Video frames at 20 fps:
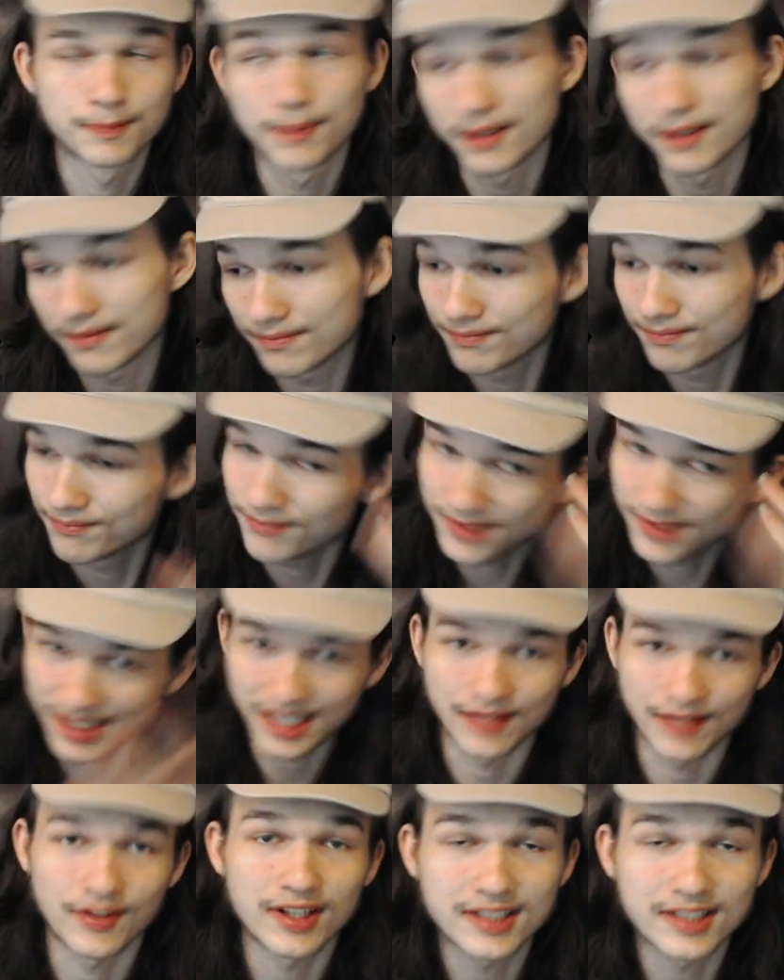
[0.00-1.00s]
but
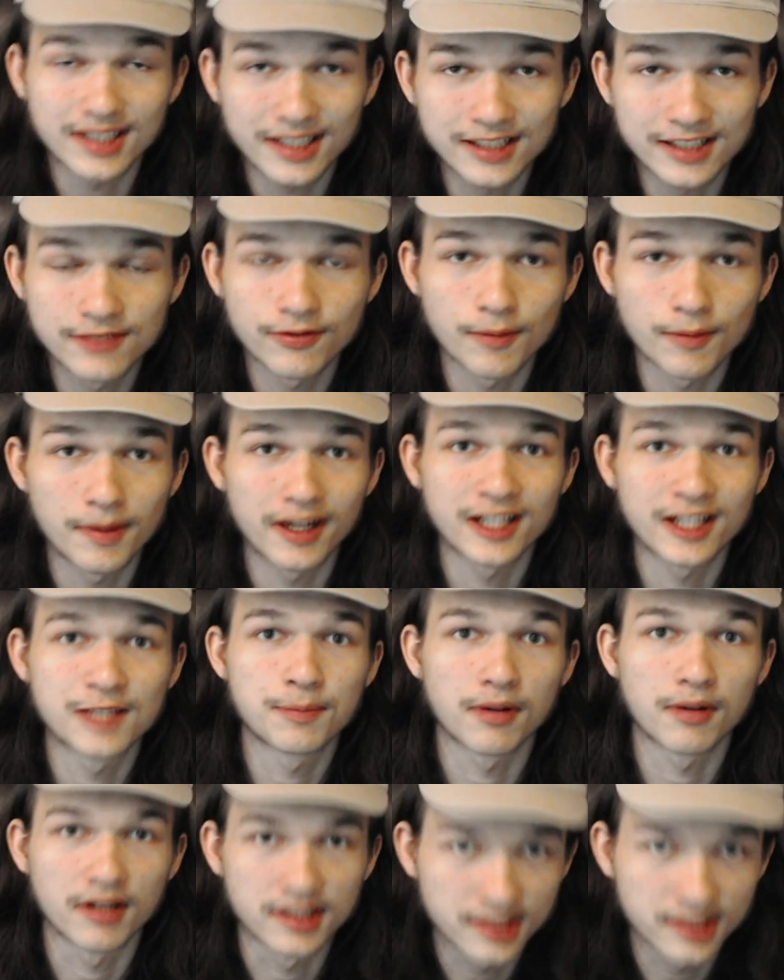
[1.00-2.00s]
yeah, that's at least from my
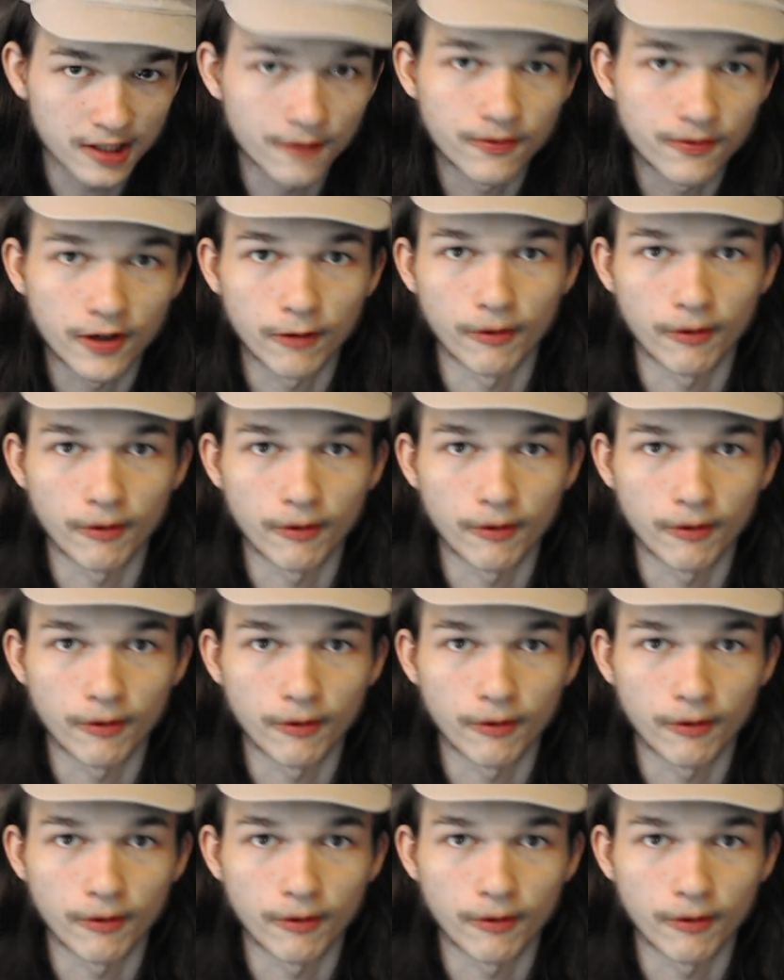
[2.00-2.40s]
experience so far with